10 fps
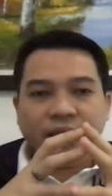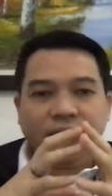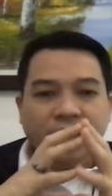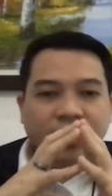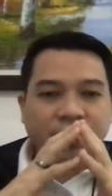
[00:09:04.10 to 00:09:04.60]

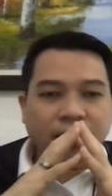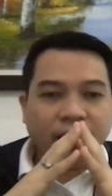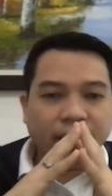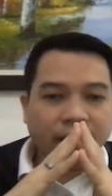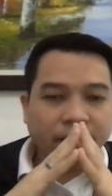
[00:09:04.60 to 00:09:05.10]
are,
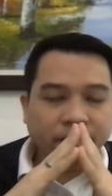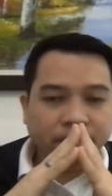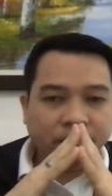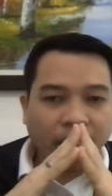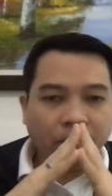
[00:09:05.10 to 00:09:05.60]
again,
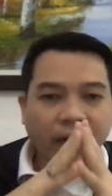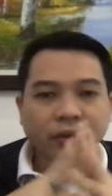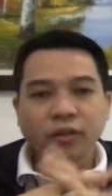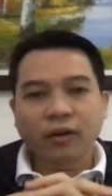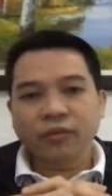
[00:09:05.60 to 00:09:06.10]
part
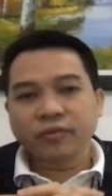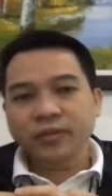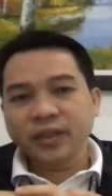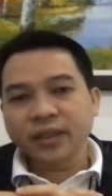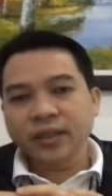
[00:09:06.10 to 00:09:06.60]
of
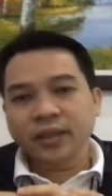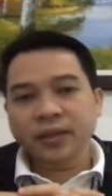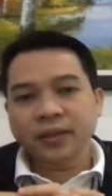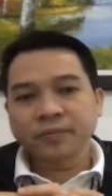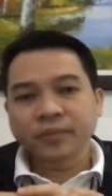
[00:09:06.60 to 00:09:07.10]

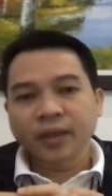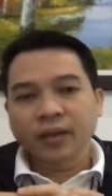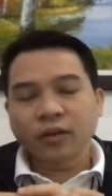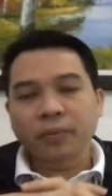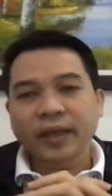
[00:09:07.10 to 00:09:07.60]
the
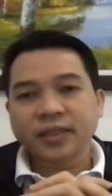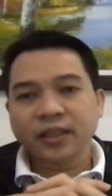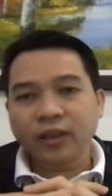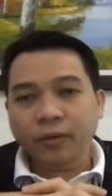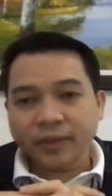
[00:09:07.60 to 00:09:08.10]

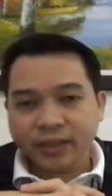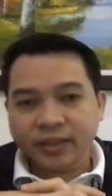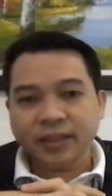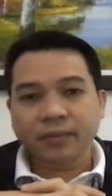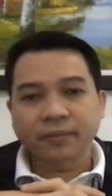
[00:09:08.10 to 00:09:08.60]
complexity of a
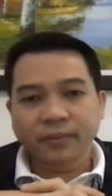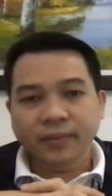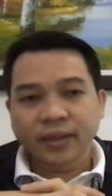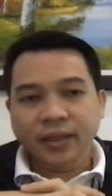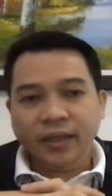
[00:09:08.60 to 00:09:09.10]
system.
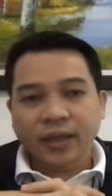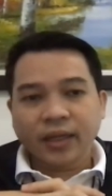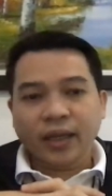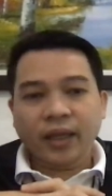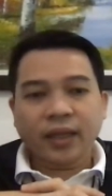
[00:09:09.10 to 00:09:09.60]

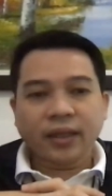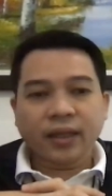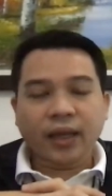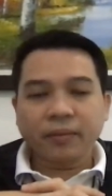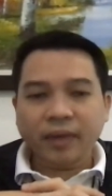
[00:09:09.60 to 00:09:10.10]
And
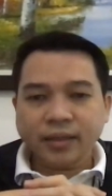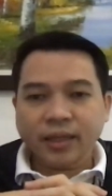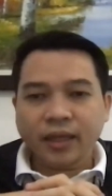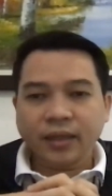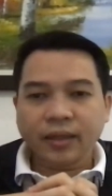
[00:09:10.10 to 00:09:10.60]
I'm not
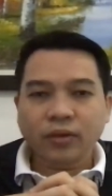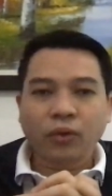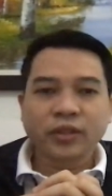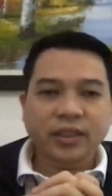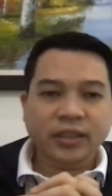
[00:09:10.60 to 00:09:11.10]
saying that
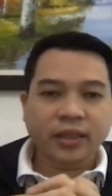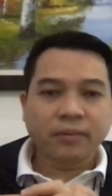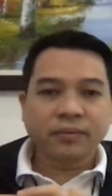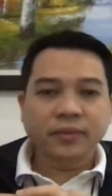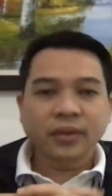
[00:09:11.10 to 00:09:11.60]
all
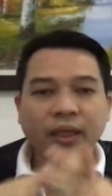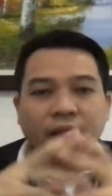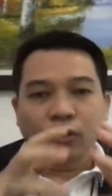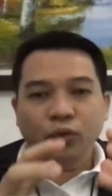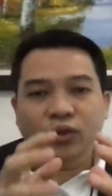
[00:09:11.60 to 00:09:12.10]
system
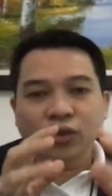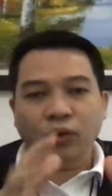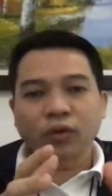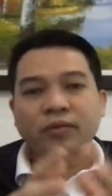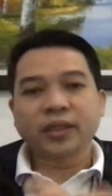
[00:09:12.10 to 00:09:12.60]
includes
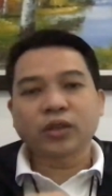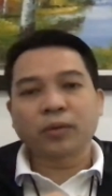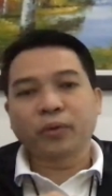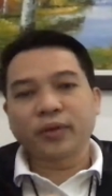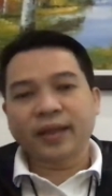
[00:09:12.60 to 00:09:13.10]
all of these
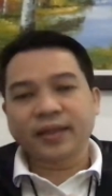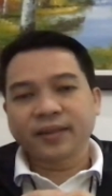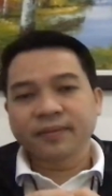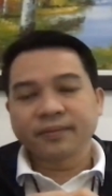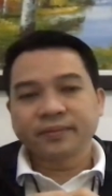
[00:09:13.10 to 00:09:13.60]
components.
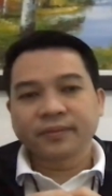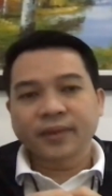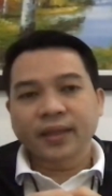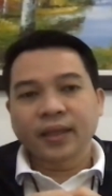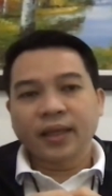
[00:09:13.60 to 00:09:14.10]

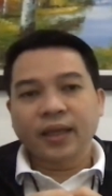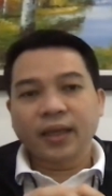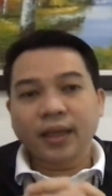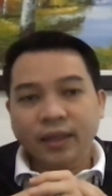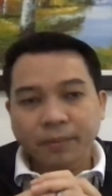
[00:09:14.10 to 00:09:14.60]

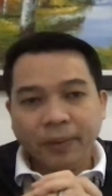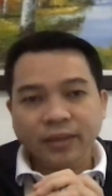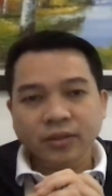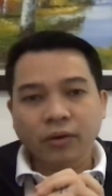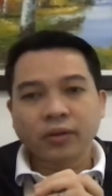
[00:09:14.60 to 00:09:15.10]
It
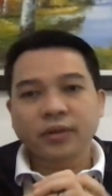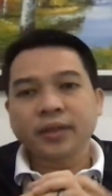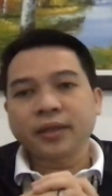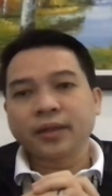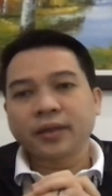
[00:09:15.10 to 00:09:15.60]
depends on
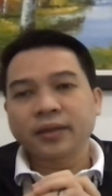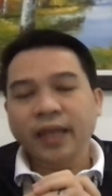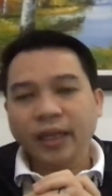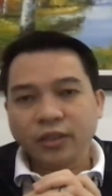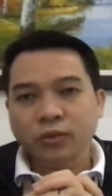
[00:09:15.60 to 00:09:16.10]
the
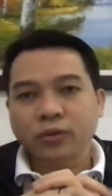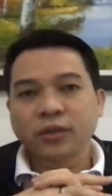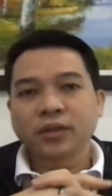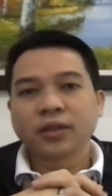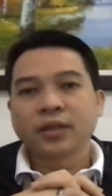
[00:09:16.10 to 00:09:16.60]

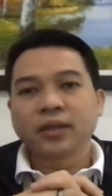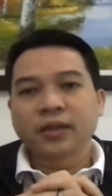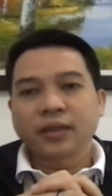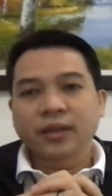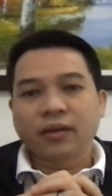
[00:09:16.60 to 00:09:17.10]
nature
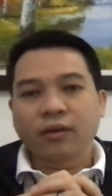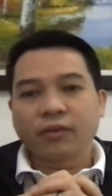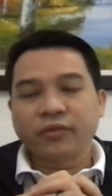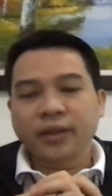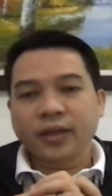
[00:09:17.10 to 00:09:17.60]

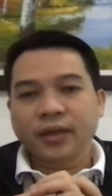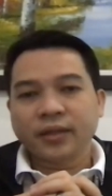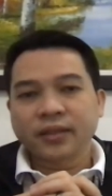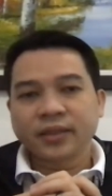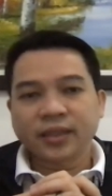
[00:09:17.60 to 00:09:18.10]
of the
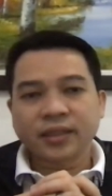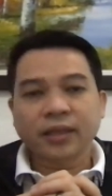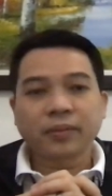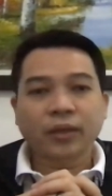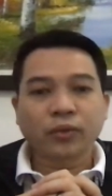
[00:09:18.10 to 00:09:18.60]

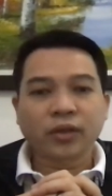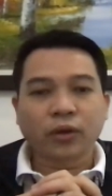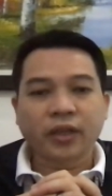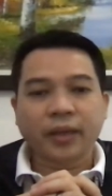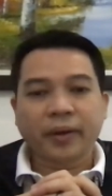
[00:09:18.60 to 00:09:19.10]
system that we're
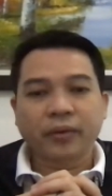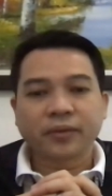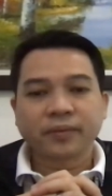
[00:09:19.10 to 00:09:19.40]
talking about.